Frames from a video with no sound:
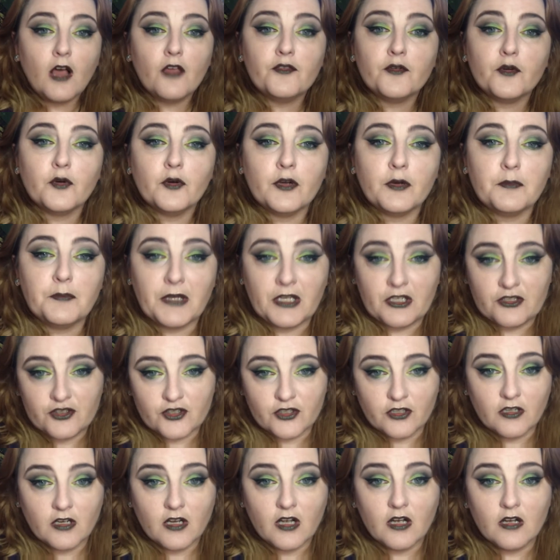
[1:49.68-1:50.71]
I'll throw in a
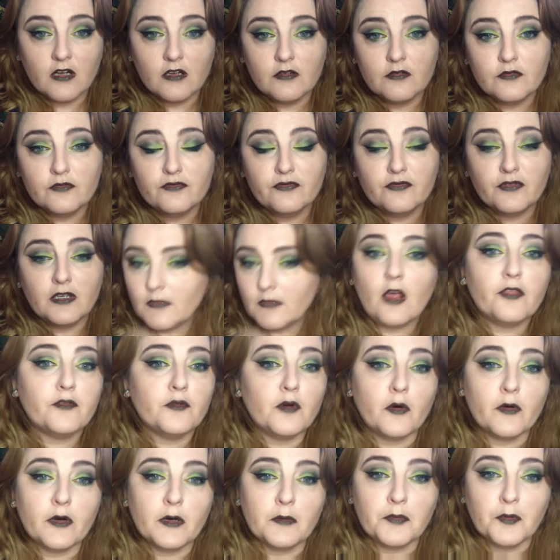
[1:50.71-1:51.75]
picture of, I'll
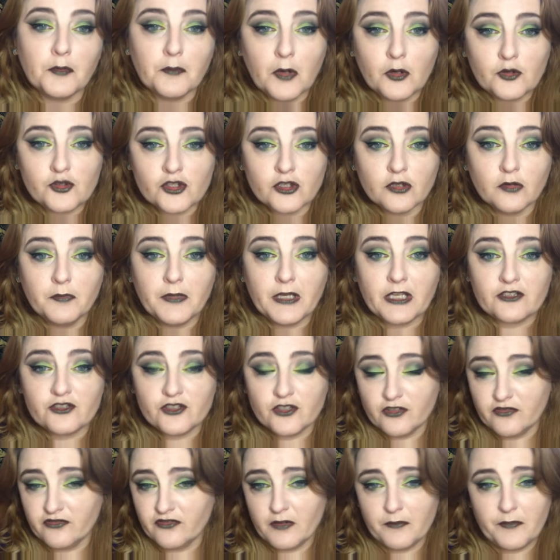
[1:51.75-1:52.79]
throw in a promotional
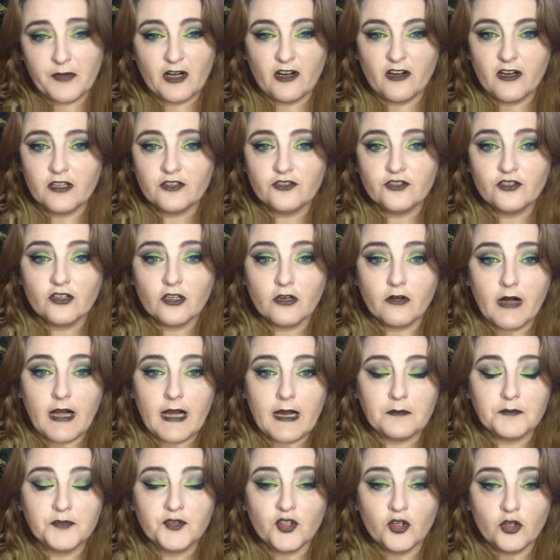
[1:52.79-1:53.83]
picture from their
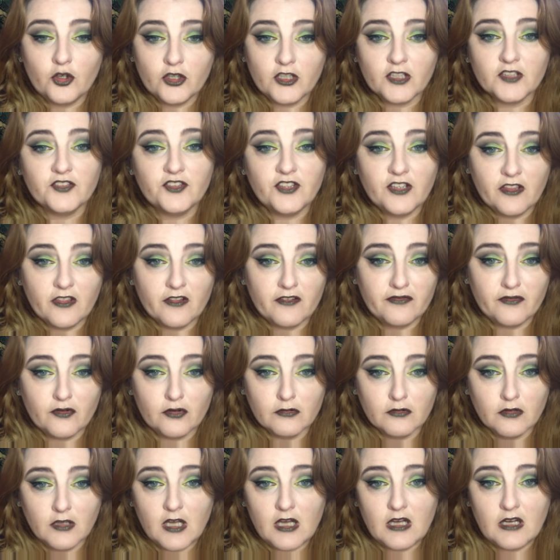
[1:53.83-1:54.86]
Instagram so you can see the
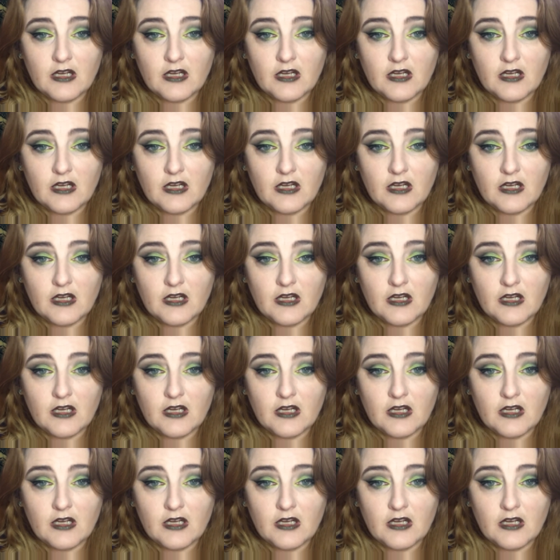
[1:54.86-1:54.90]
full